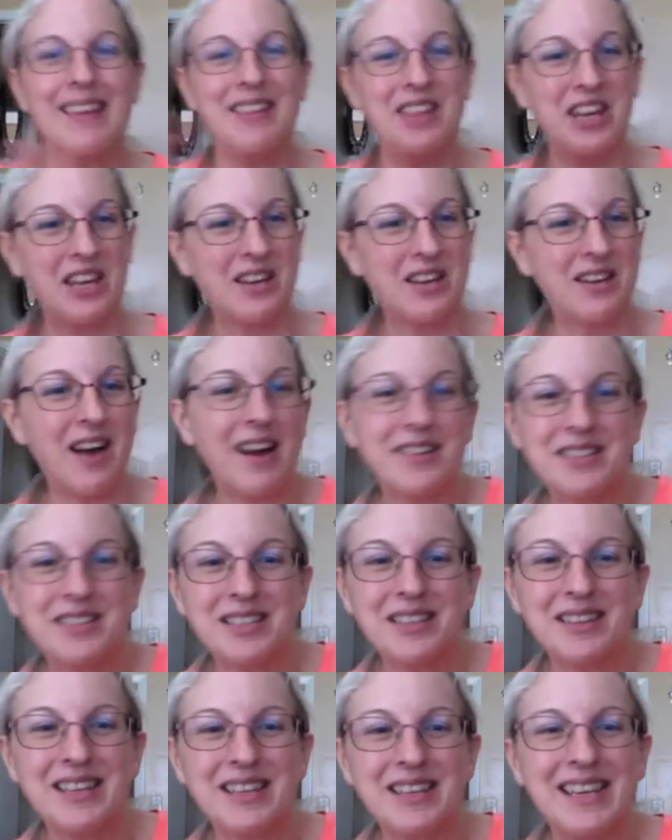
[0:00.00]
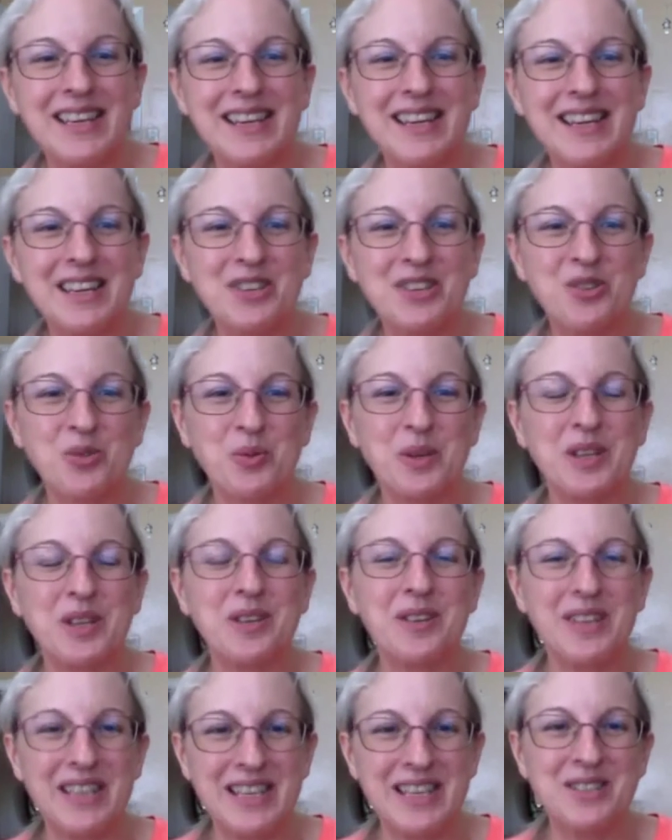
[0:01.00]
that got to lead
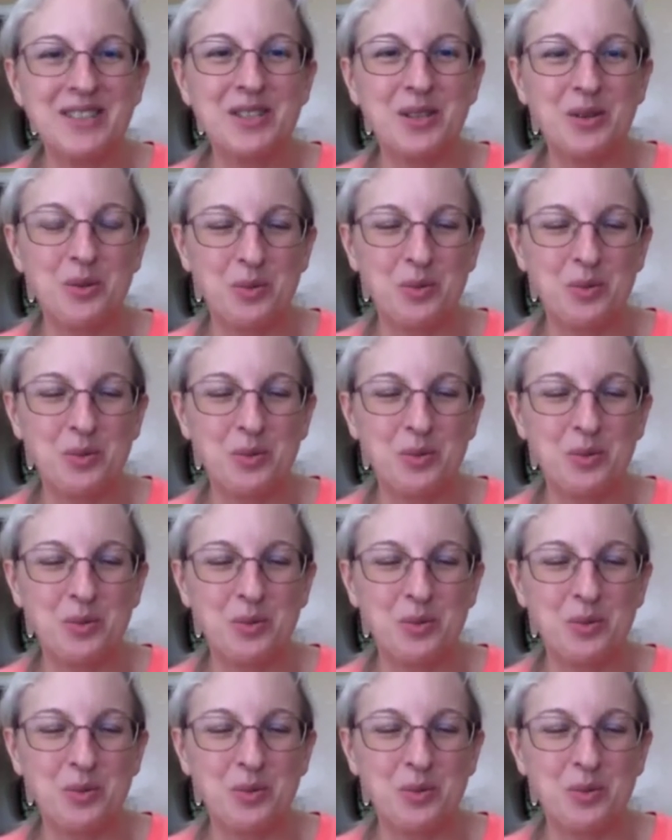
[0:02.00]
Israel into the